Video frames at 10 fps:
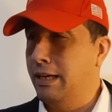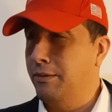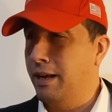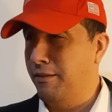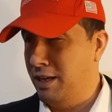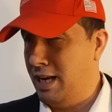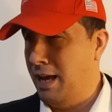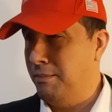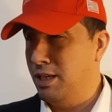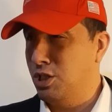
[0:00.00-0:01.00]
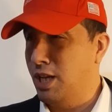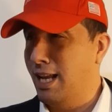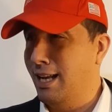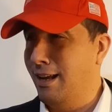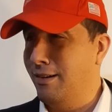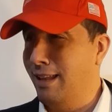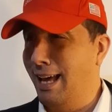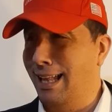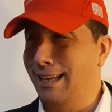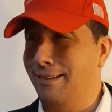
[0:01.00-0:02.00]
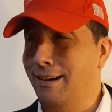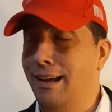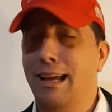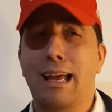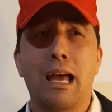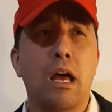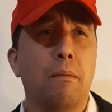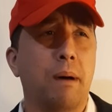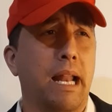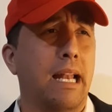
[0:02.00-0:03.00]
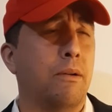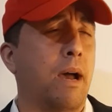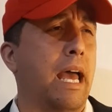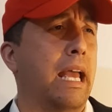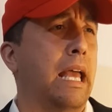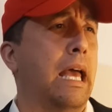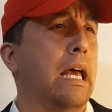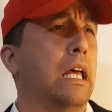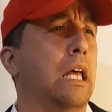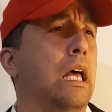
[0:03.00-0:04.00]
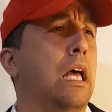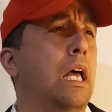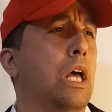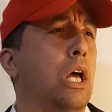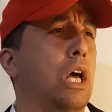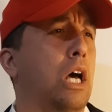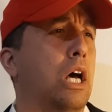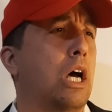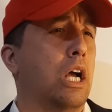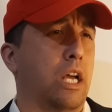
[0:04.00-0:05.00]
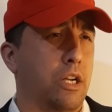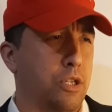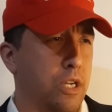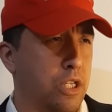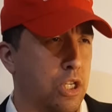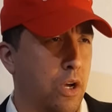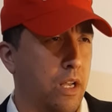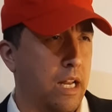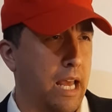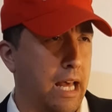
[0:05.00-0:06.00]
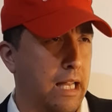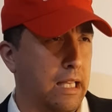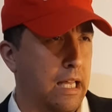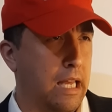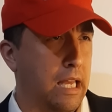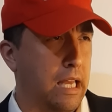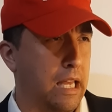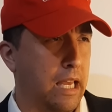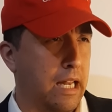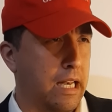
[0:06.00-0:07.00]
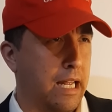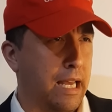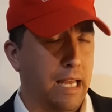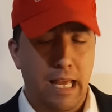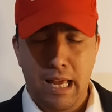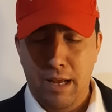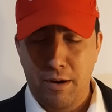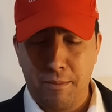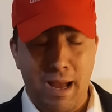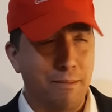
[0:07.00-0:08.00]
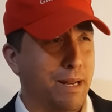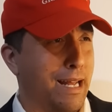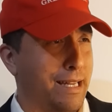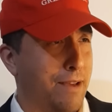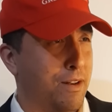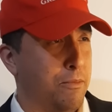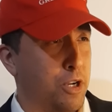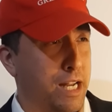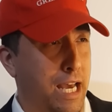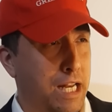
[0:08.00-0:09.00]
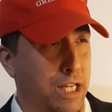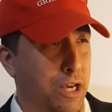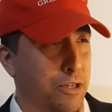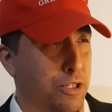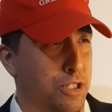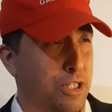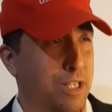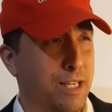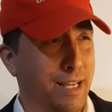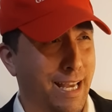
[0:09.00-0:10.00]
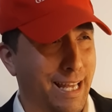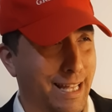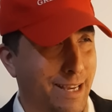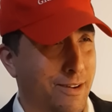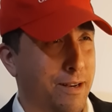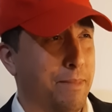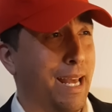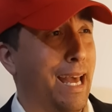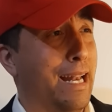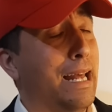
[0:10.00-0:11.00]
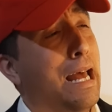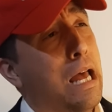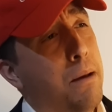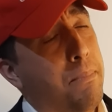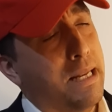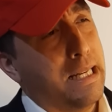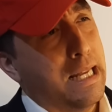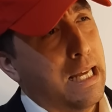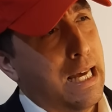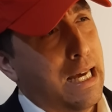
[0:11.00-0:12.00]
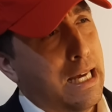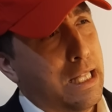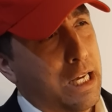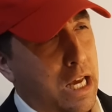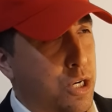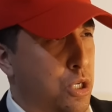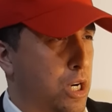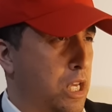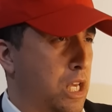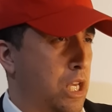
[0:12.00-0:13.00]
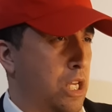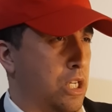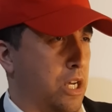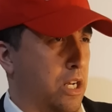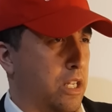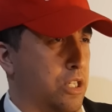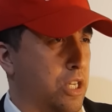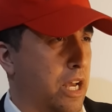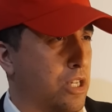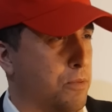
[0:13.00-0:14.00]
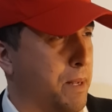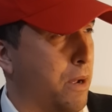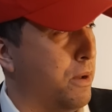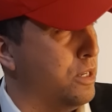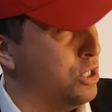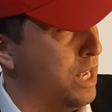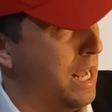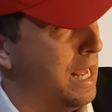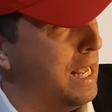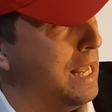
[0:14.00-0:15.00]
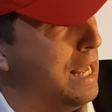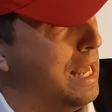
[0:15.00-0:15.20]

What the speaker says: whatever your name is, I don't know who the hell you are. But anyway, our country is going to hell, and remind me not to have any more Diet Cokes, okay? They go into my head. But the country totally sucks, but I want to say,